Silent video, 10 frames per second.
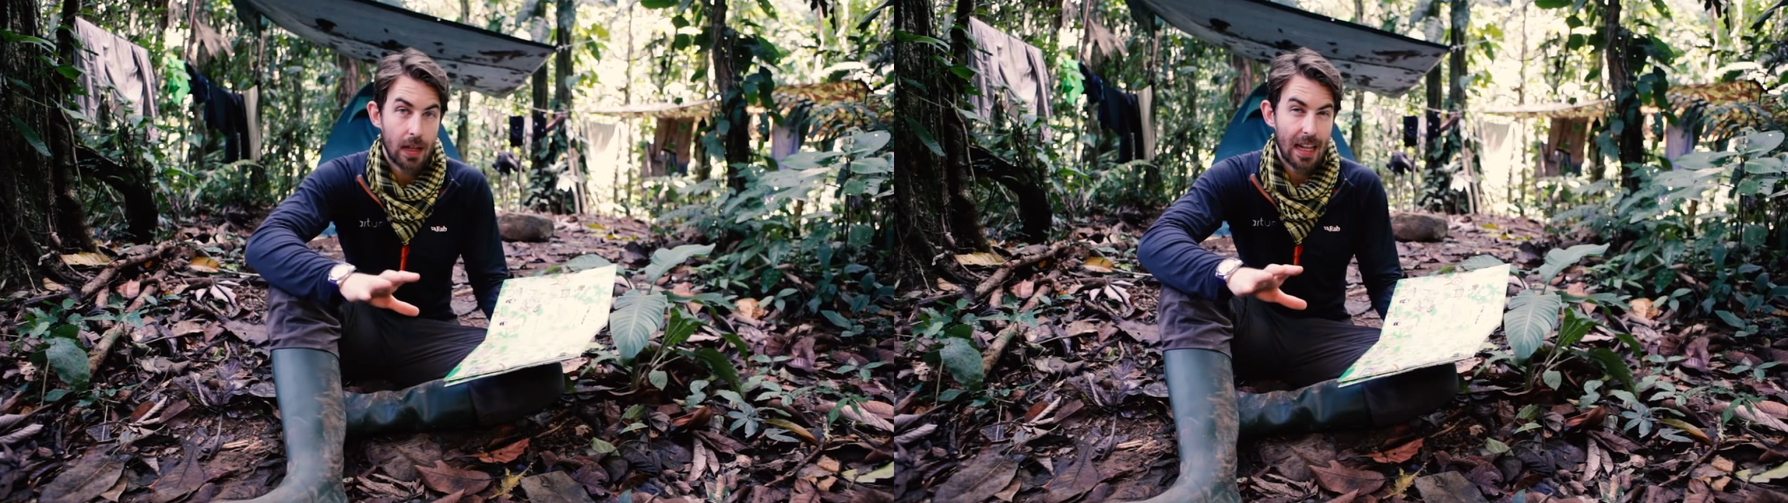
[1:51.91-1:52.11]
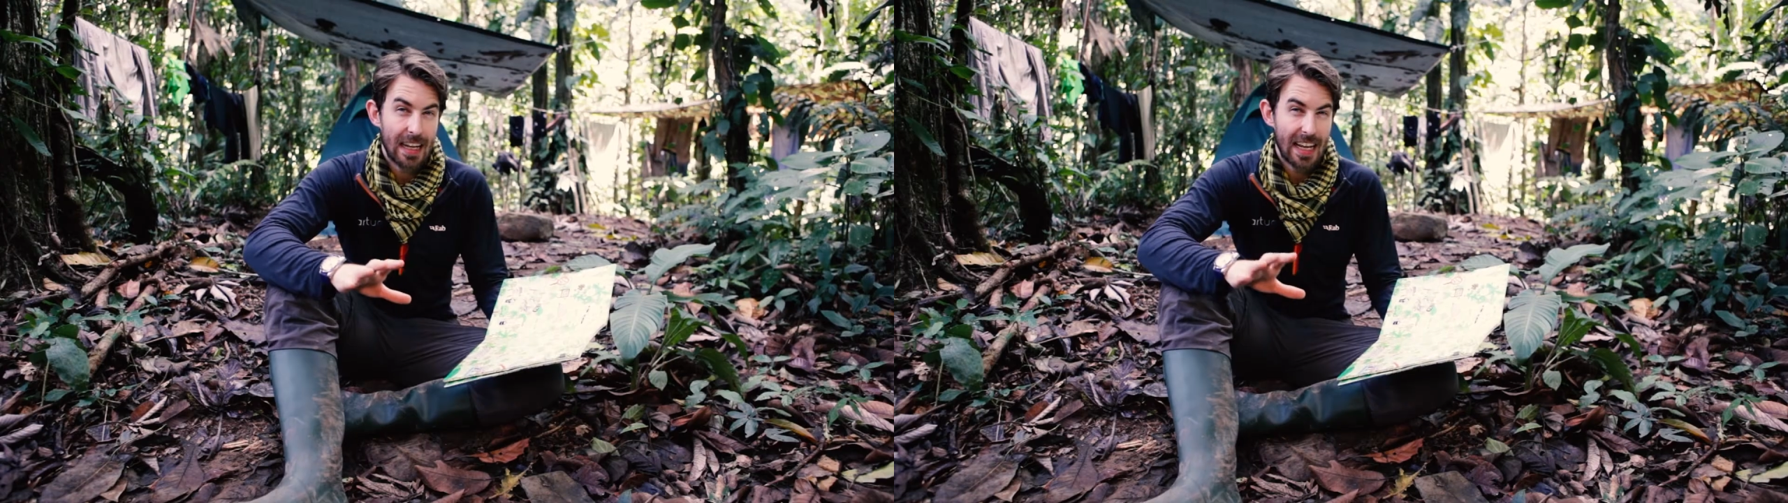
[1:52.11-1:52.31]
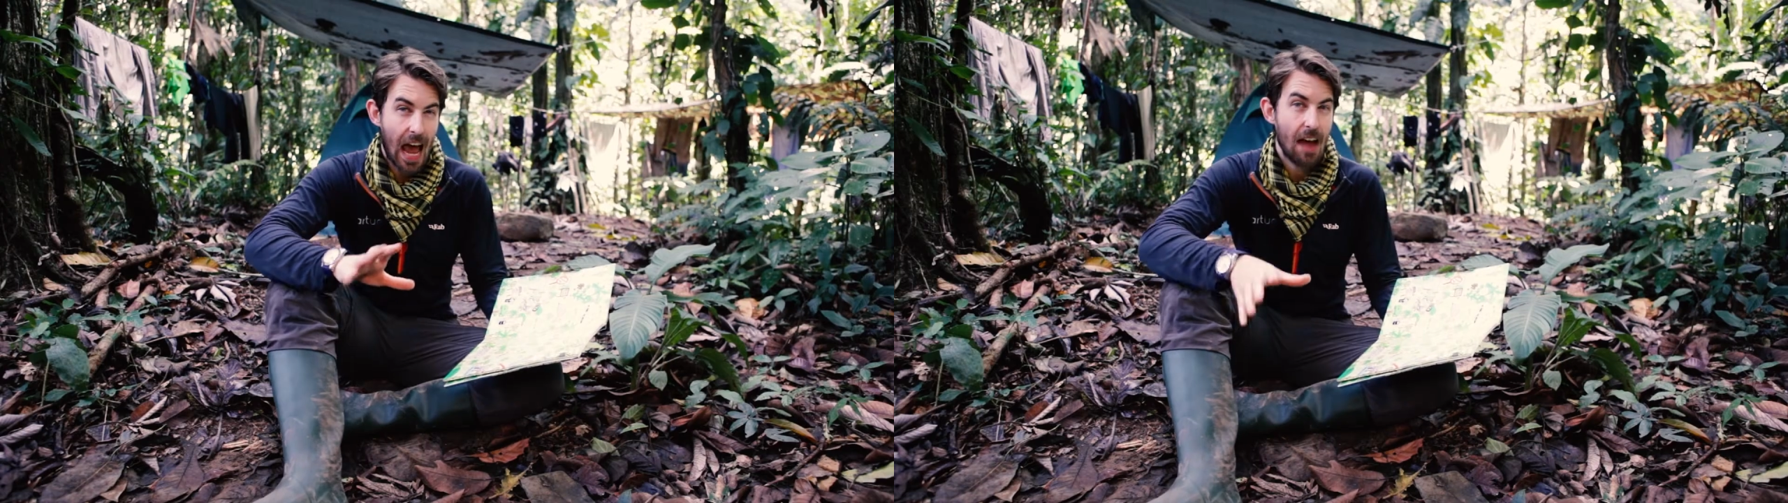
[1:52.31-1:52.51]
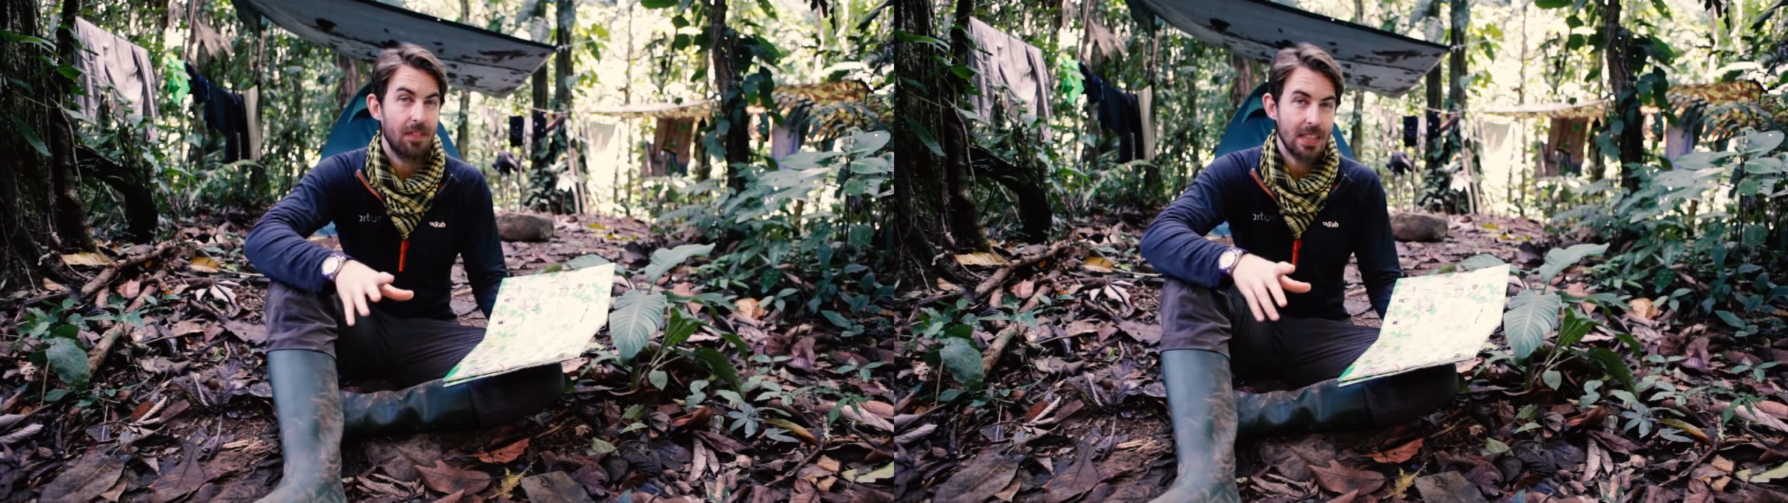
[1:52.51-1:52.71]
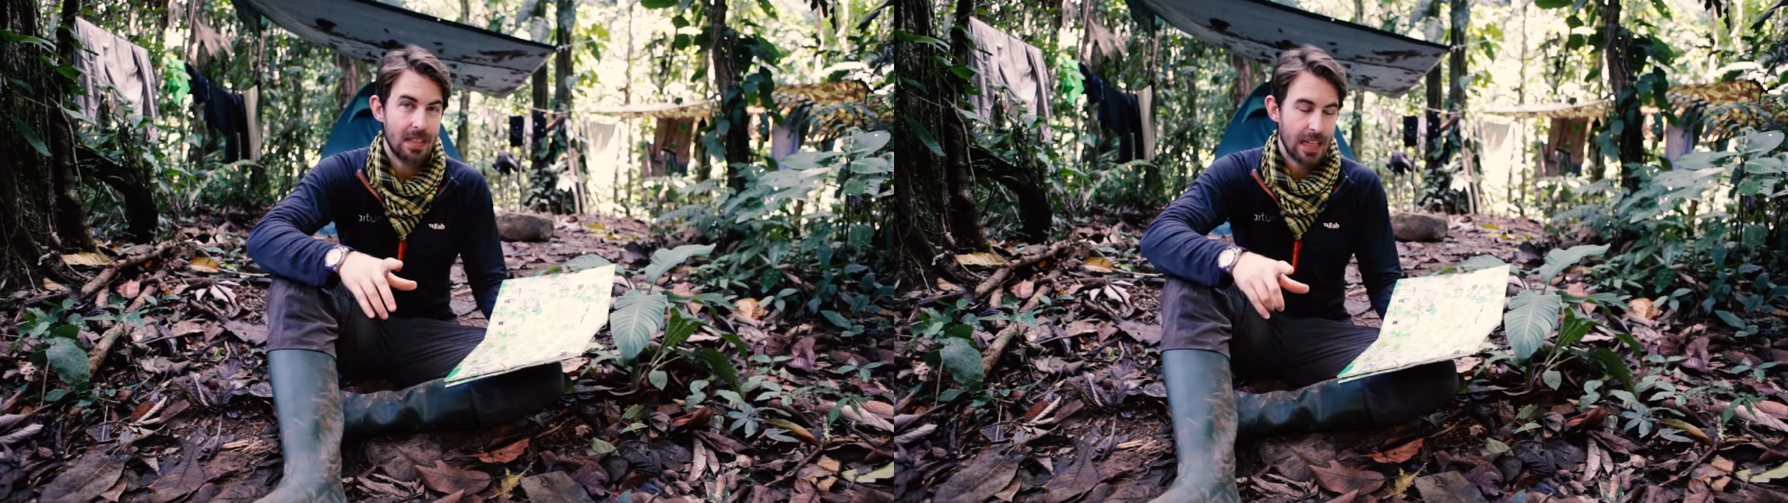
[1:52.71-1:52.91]
glad I
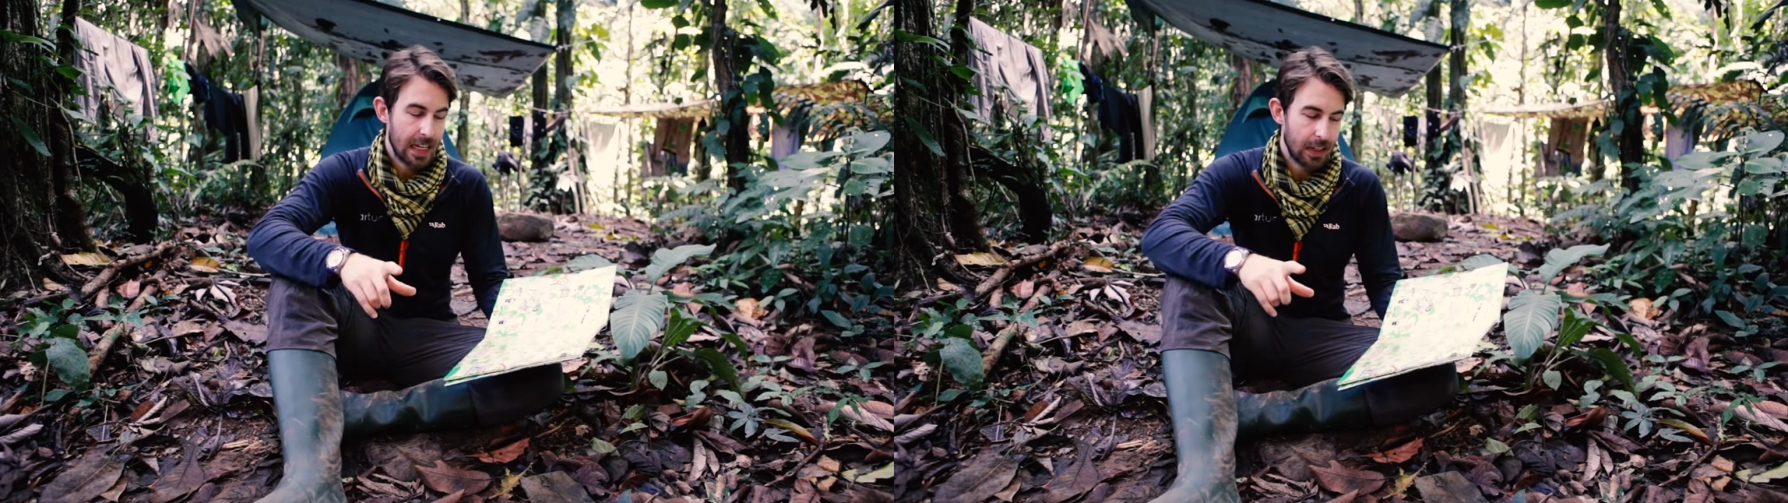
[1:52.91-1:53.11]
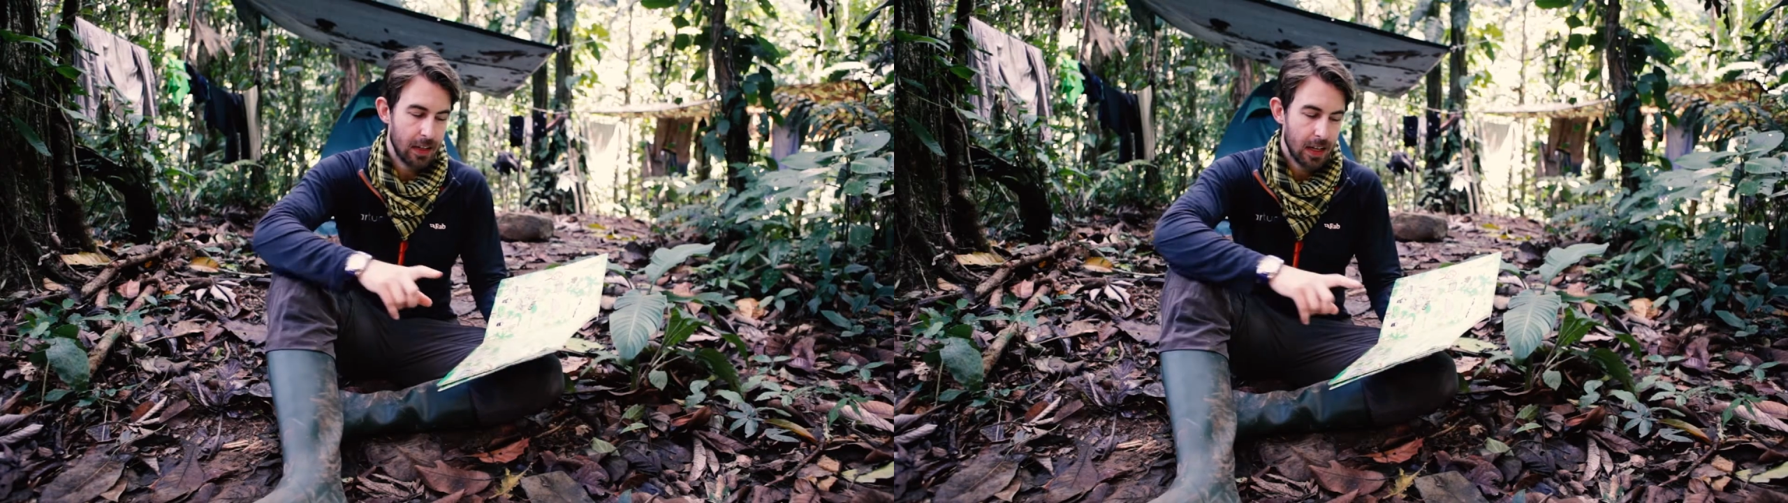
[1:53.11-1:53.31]
haven't seen